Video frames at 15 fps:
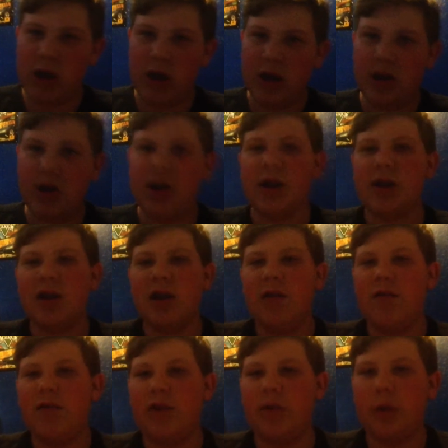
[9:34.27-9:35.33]
suggest
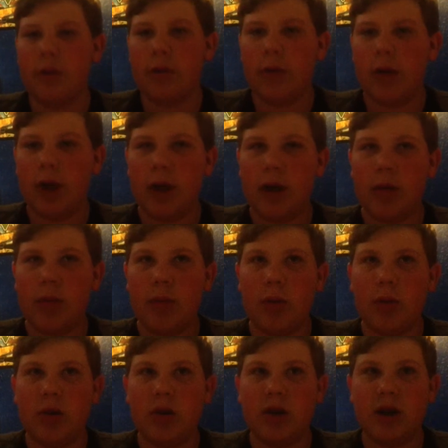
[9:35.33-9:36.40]
if you're not a
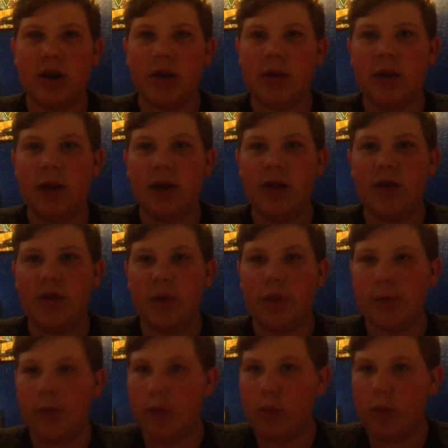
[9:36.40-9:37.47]
person that likes free
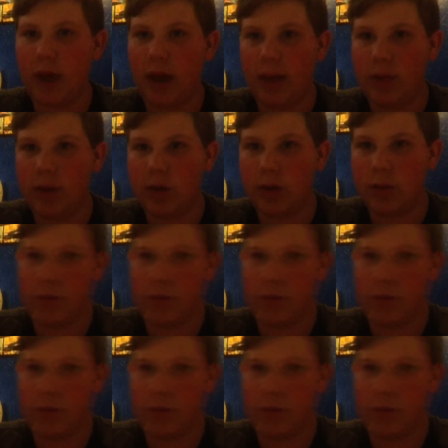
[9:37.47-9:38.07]
roam games.